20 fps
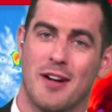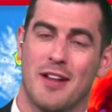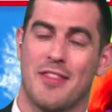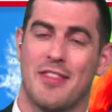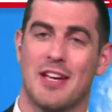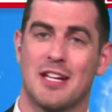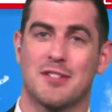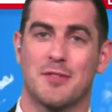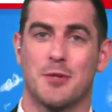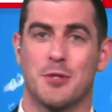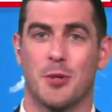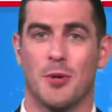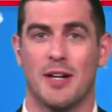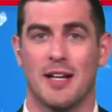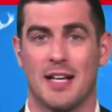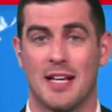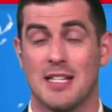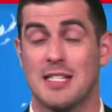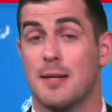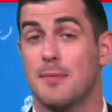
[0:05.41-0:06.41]
and thanks for
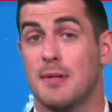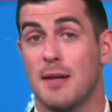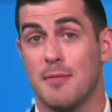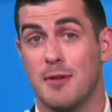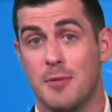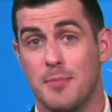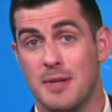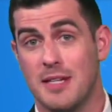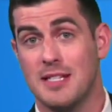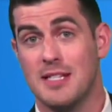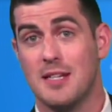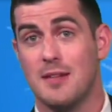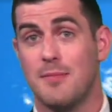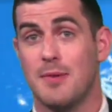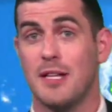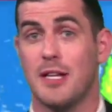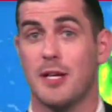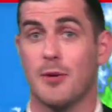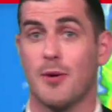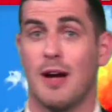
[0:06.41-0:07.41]
joining us. I'm WBZ
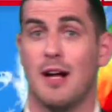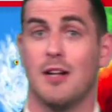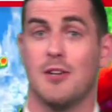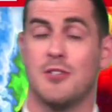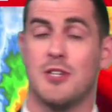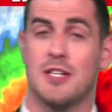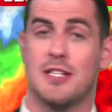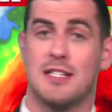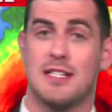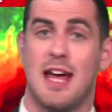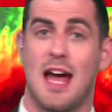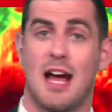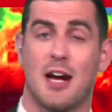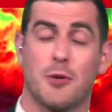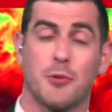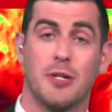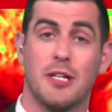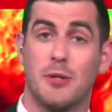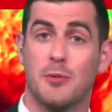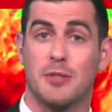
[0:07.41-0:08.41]
meteorologist Zack
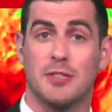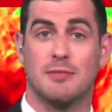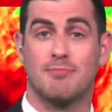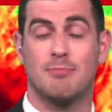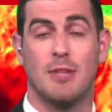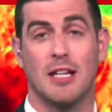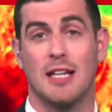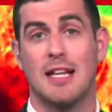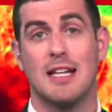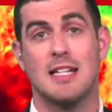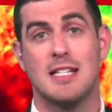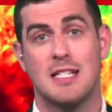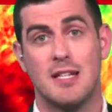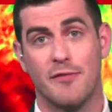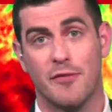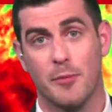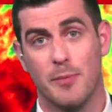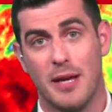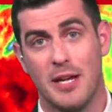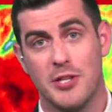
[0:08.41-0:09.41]
Green with the latest
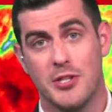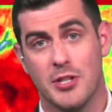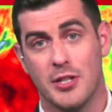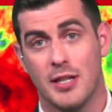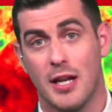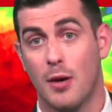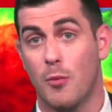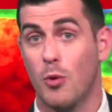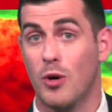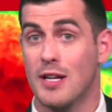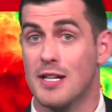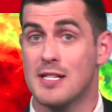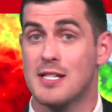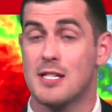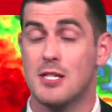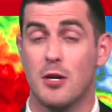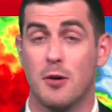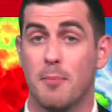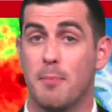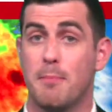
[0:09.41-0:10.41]
information on what is
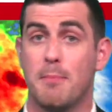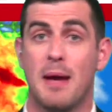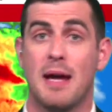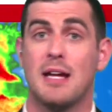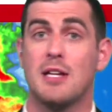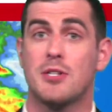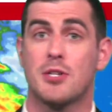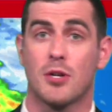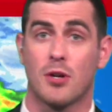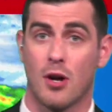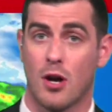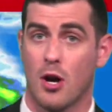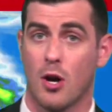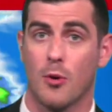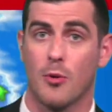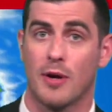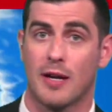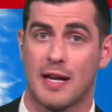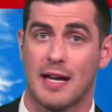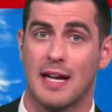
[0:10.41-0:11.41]
still major
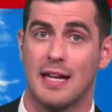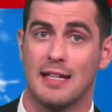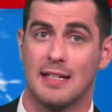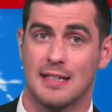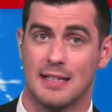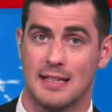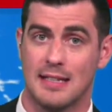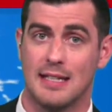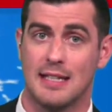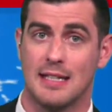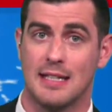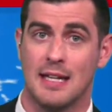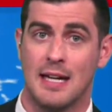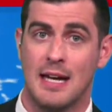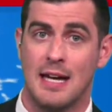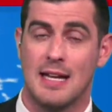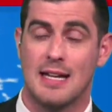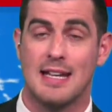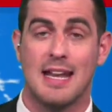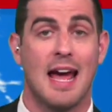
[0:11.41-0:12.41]
Hurricane Lee,
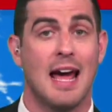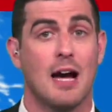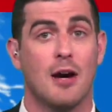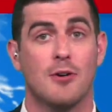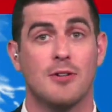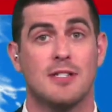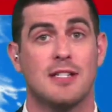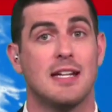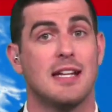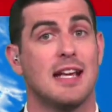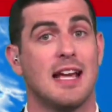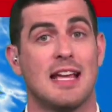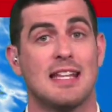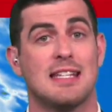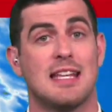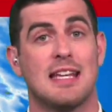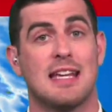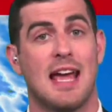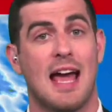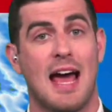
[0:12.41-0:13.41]
now sitting as
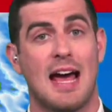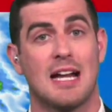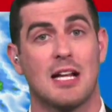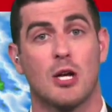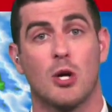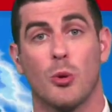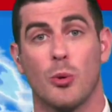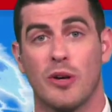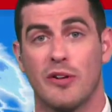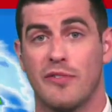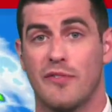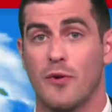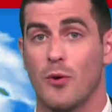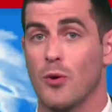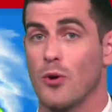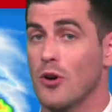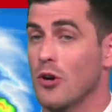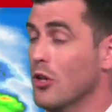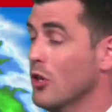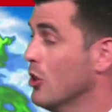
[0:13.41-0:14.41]
a Category
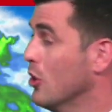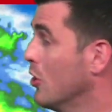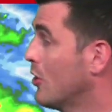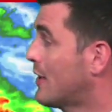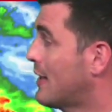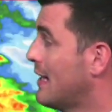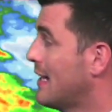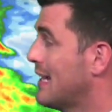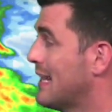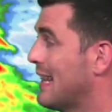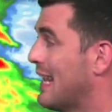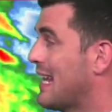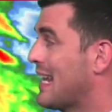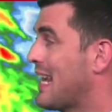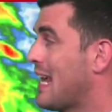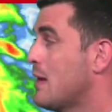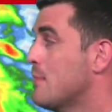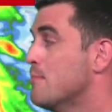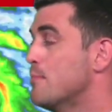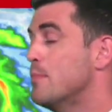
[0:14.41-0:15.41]
4, looking like
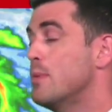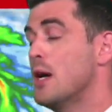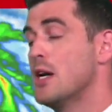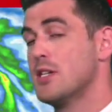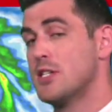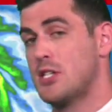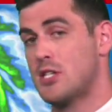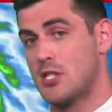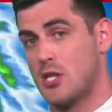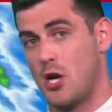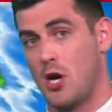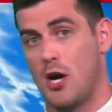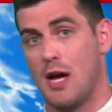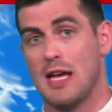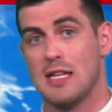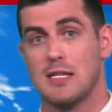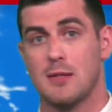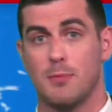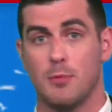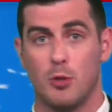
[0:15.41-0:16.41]
a buzzsaw
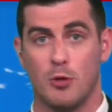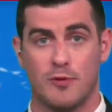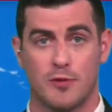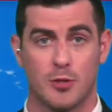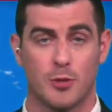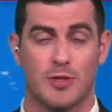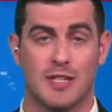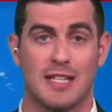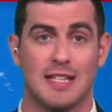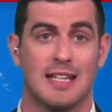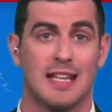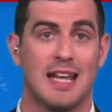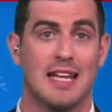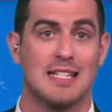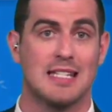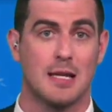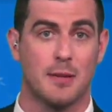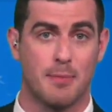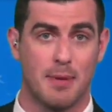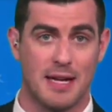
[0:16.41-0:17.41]
as it moves through the
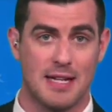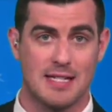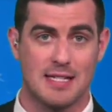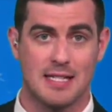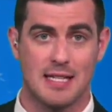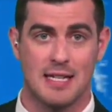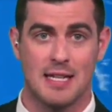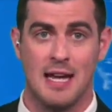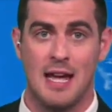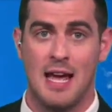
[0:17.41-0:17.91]
Atlantic Basin.